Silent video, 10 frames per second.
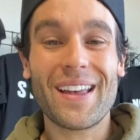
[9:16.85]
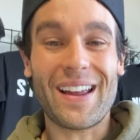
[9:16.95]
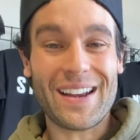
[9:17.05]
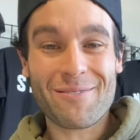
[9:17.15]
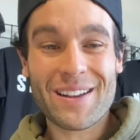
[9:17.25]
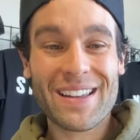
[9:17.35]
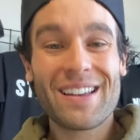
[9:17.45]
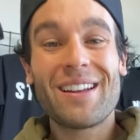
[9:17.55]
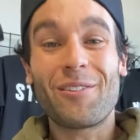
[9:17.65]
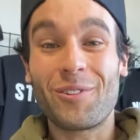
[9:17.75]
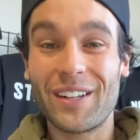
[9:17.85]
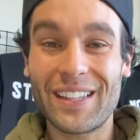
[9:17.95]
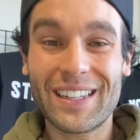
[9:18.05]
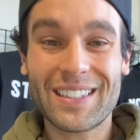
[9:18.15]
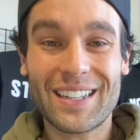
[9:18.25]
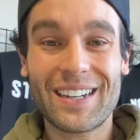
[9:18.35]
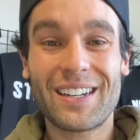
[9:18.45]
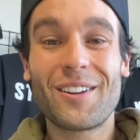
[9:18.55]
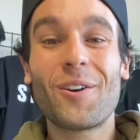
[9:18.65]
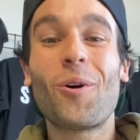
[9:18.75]
Anyway, really
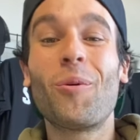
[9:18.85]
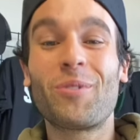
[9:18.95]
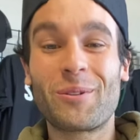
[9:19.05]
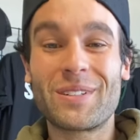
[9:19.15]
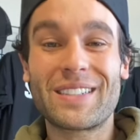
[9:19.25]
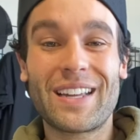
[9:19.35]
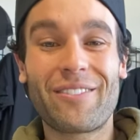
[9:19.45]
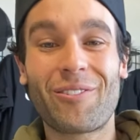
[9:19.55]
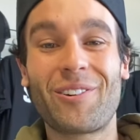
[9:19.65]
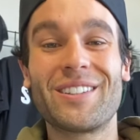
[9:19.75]
excited. Hopefully we see everyone